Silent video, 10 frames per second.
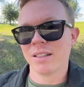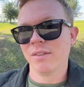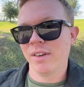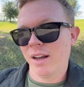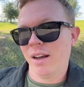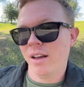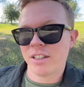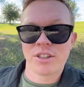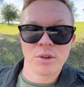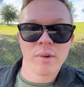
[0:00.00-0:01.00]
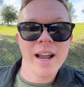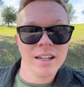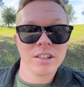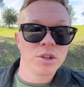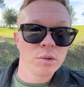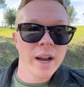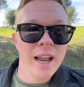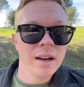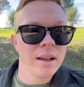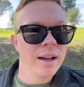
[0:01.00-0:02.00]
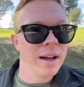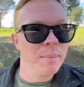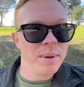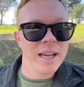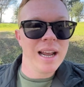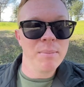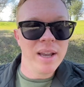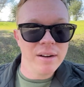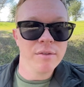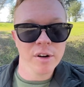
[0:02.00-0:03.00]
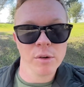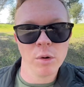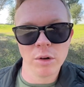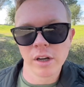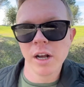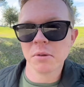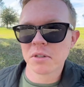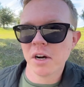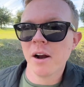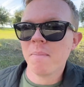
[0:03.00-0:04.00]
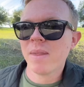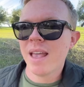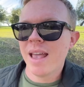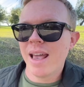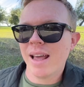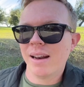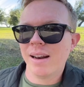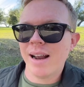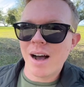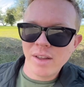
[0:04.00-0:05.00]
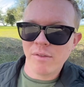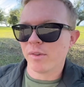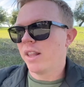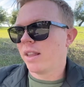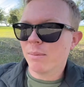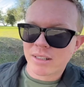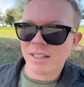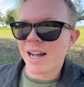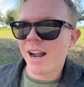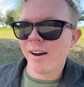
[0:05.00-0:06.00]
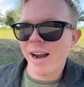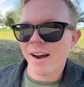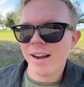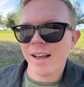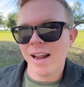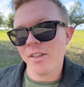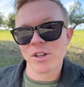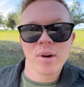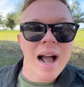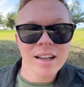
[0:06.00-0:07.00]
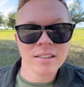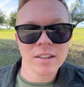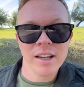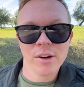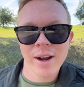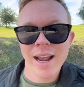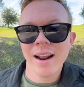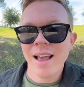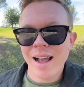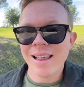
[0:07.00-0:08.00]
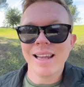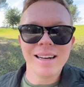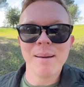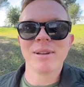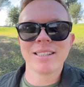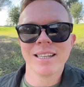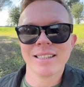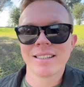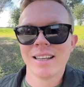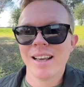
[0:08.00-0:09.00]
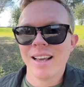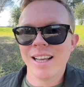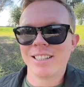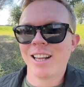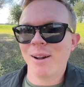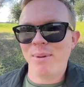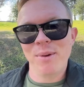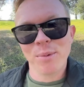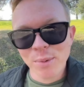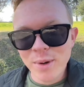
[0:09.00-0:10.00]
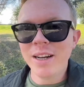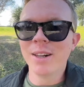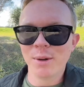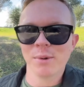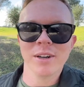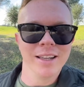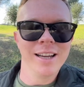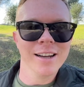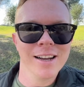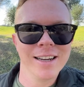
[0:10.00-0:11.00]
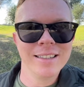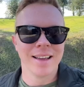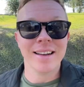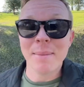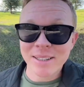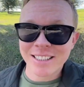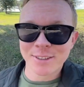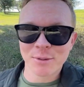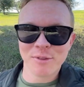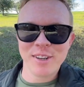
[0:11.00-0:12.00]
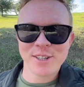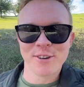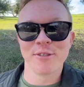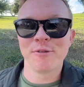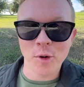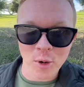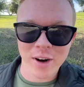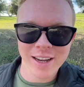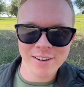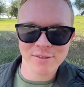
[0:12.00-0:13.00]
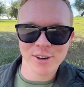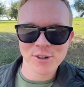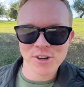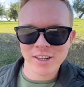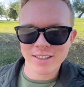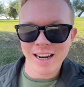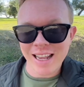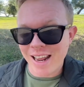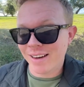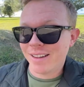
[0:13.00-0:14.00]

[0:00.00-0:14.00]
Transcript: of its terrain. It's a terrain B&M invert roller coaster. And now they've rethemed this entire area, and yeah, the track is looking great. I think Nemesis is going to be really, really good. Nemesis will feature 4 inversions, and again,